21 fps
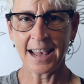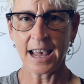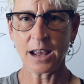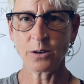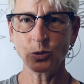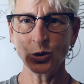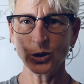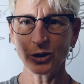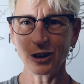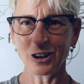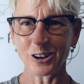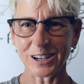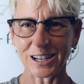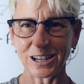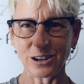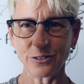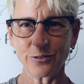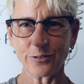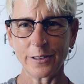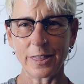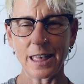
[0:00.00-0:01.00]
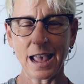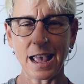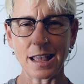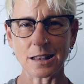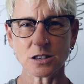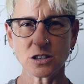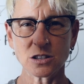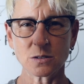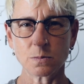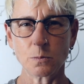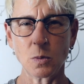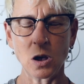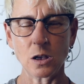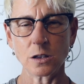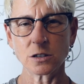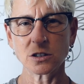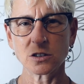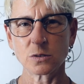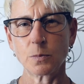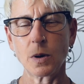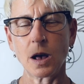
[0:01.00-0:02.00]
and we're looking for that small,
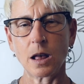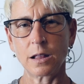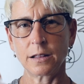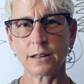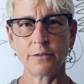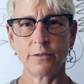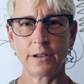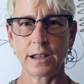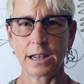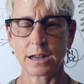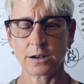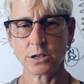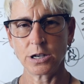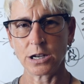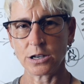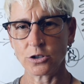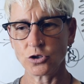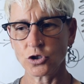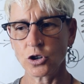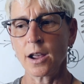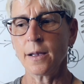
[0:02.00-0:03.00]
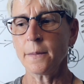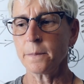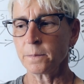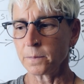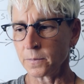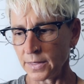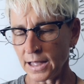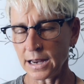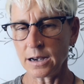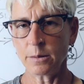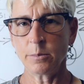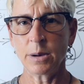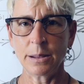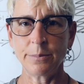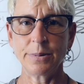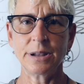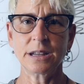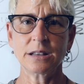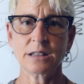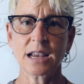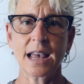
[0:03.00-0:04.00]
small advantage, then it might
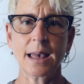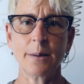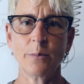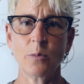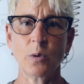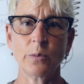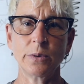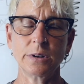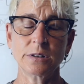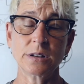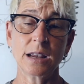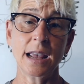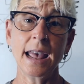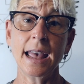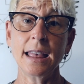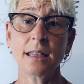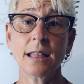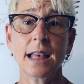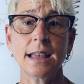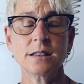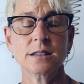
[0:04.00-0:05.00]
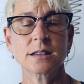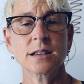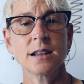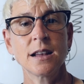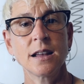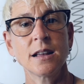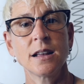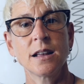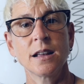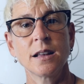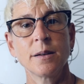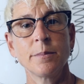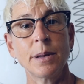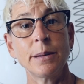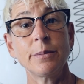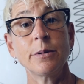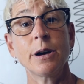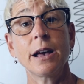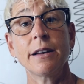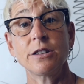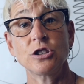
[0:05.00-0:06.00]
be a time when we say, hey, let's maybe
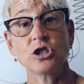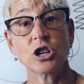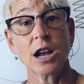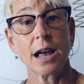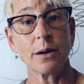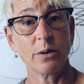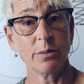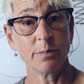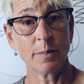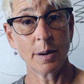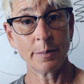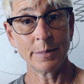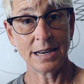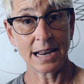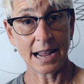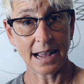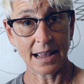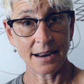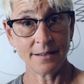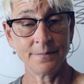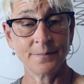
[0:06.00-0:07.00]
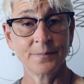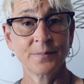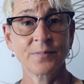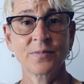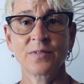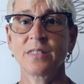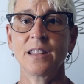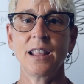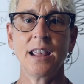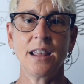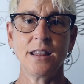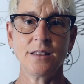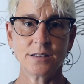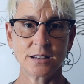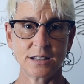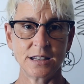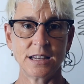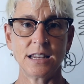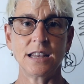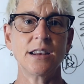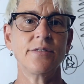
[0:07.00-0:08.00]
we'll have a chat with mom and dad and
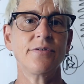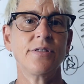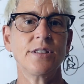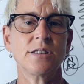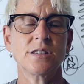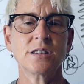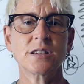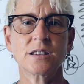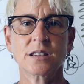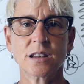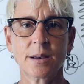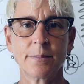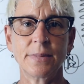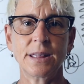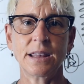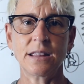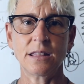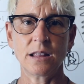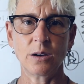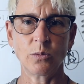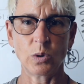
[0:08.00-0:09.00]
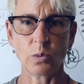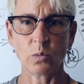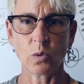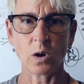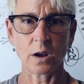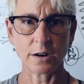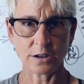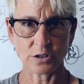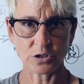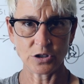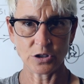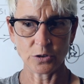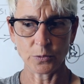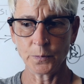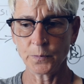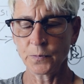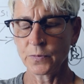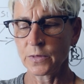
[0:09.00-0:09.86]
see if this is something that we want to do.